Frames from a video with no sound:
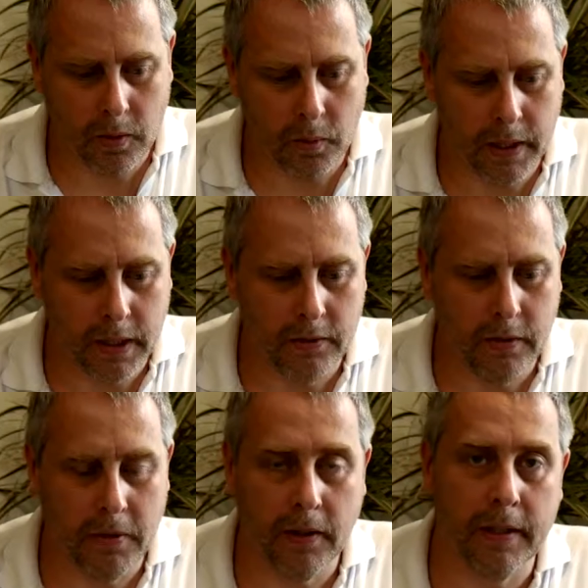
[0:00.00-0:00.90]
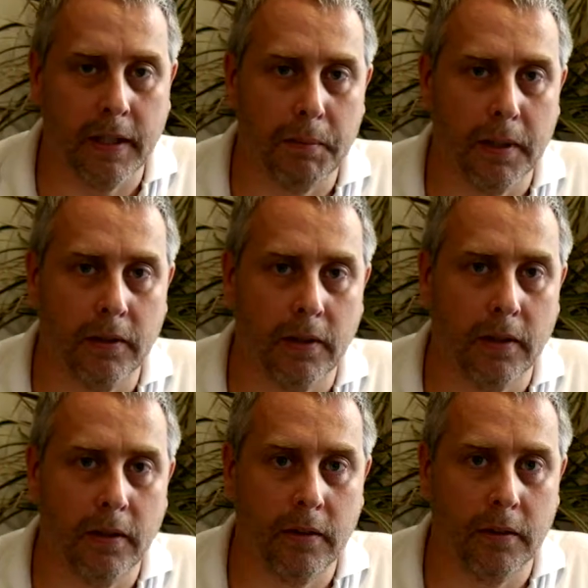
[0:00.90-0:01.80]
we can divide that up into
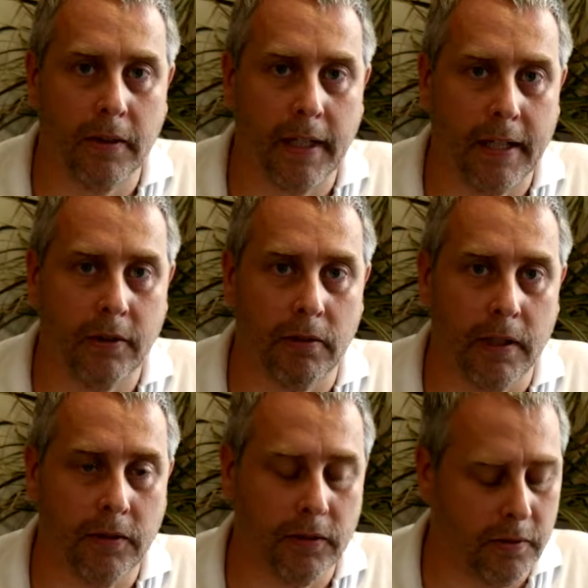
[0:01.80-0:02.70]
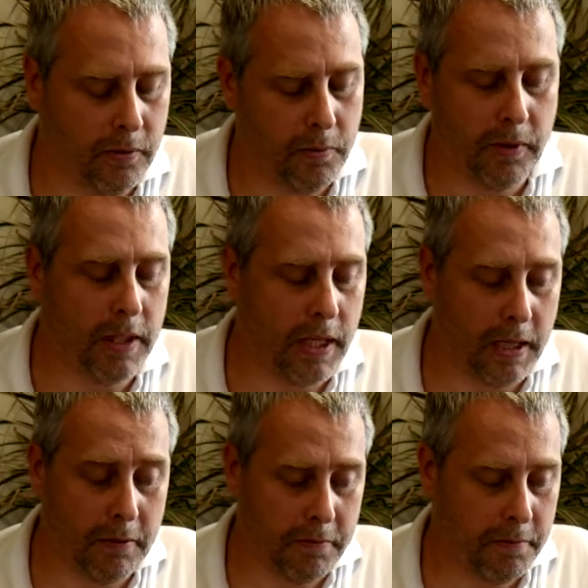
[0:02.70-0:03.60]
different categories. We
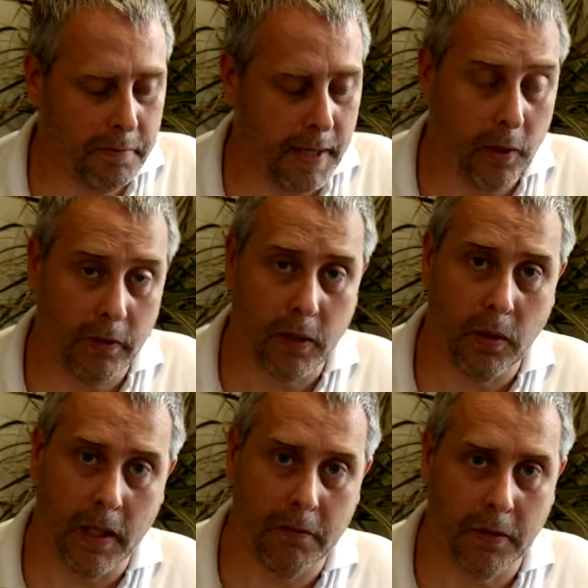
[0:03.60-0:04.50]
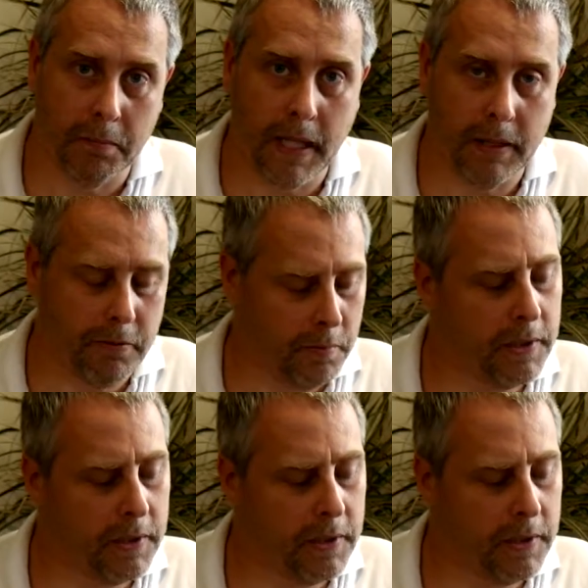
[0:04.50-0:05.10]
have power required for the platform